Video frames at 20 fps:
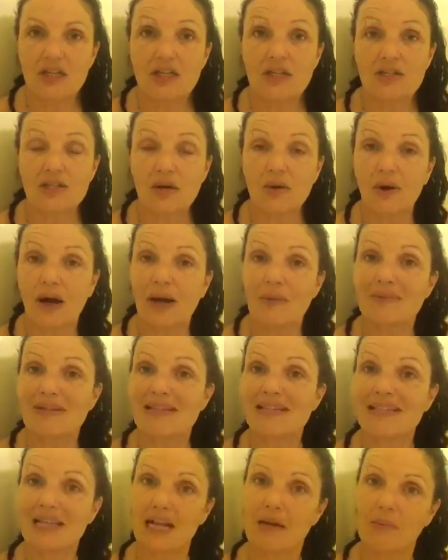So I'm
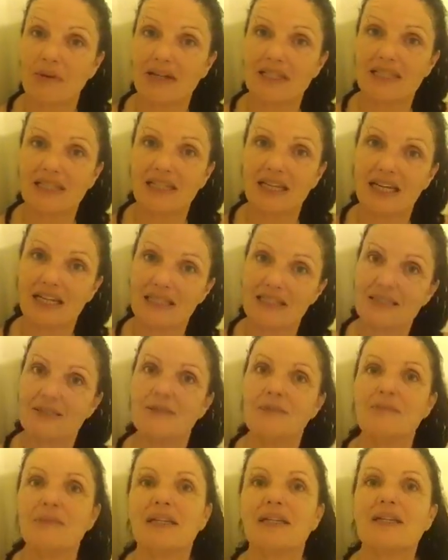celebrating that
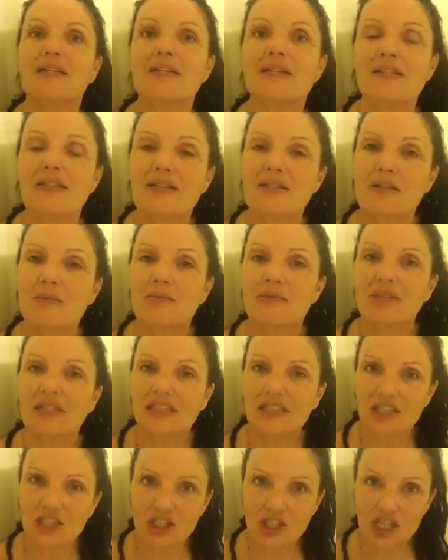because
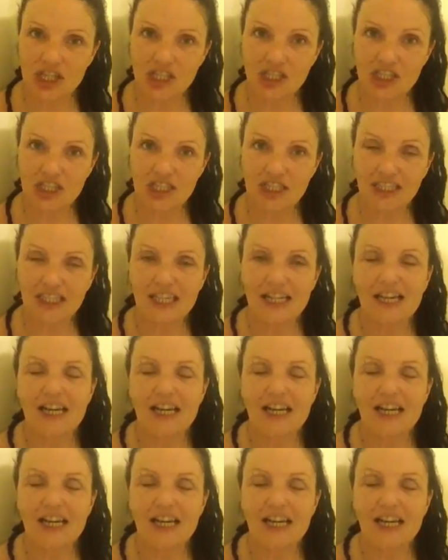something is changing.